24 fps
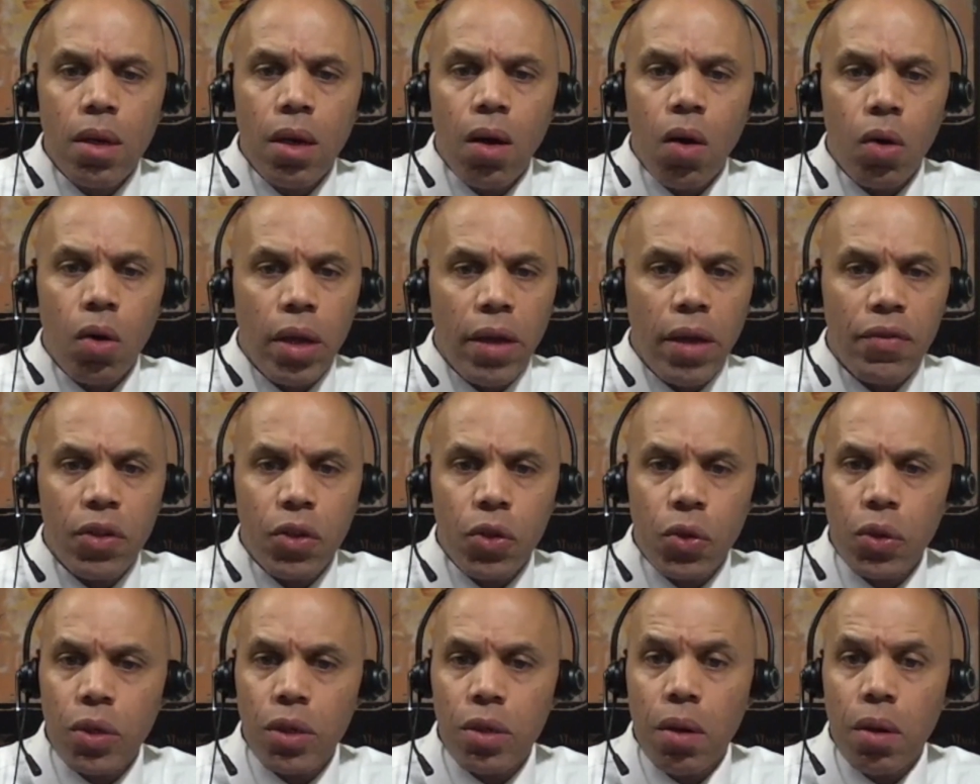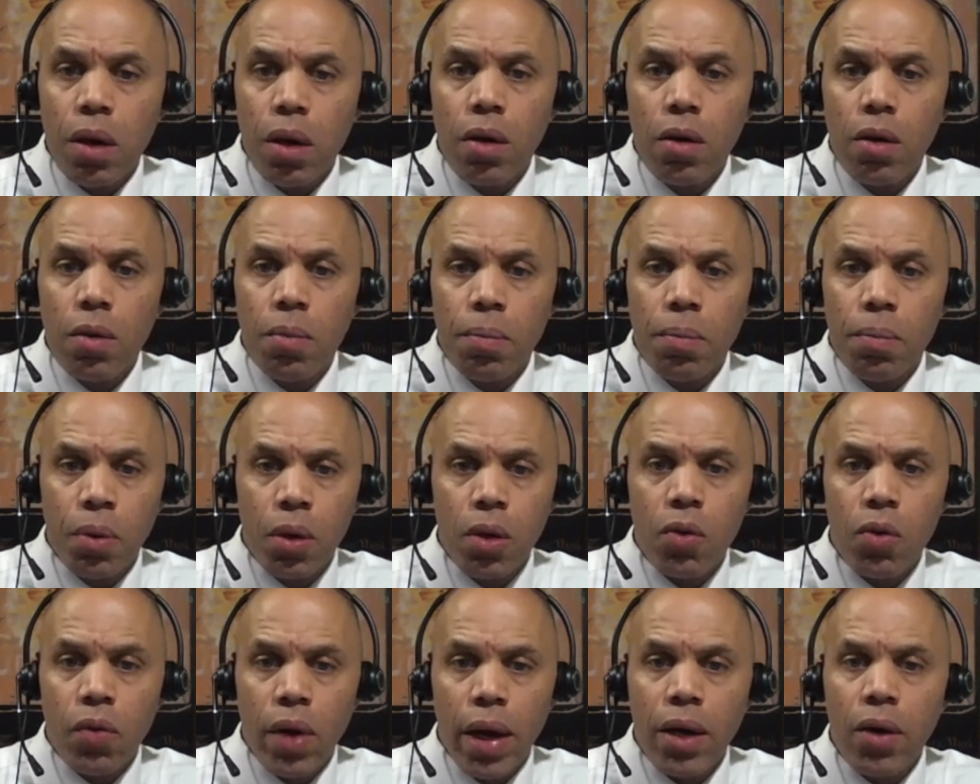all you have to do is
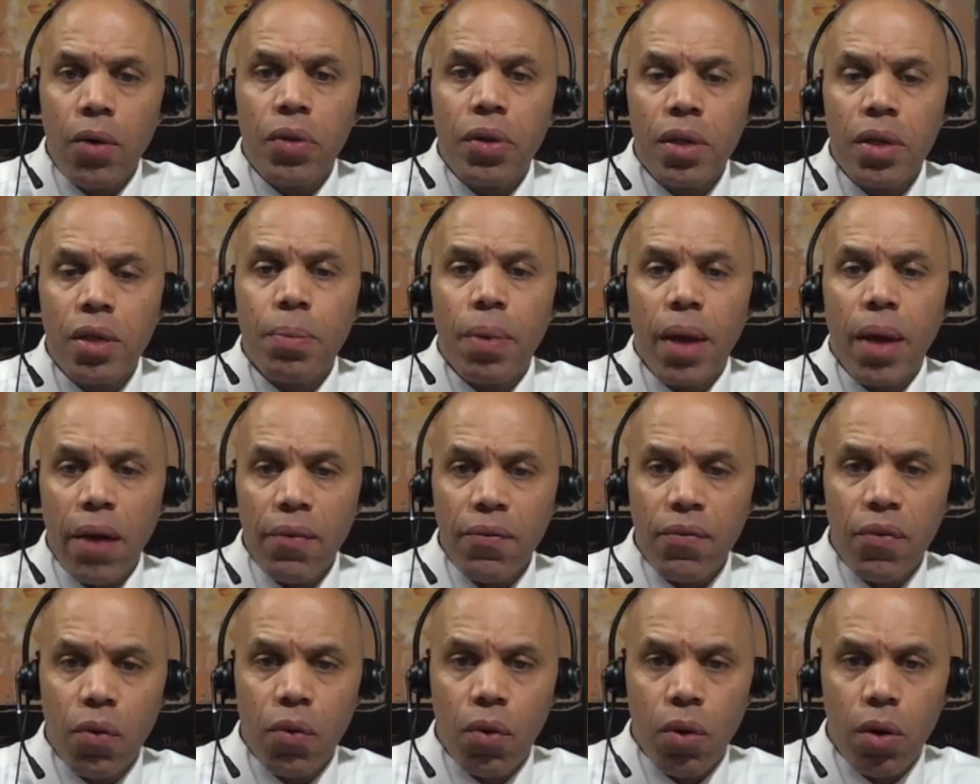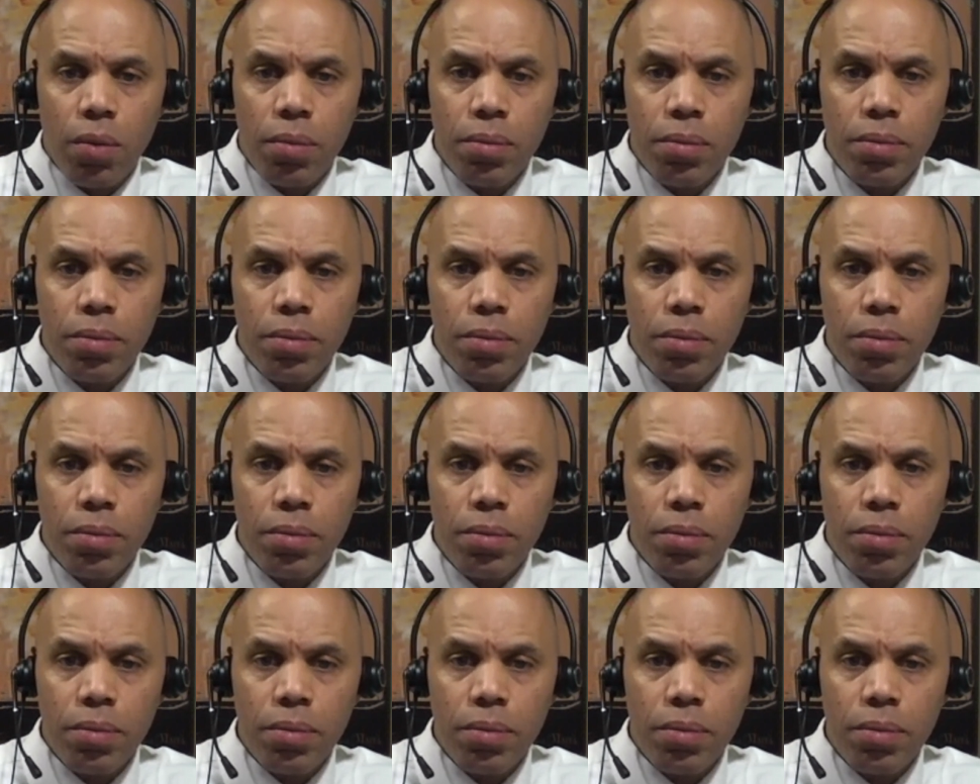book right on this platform,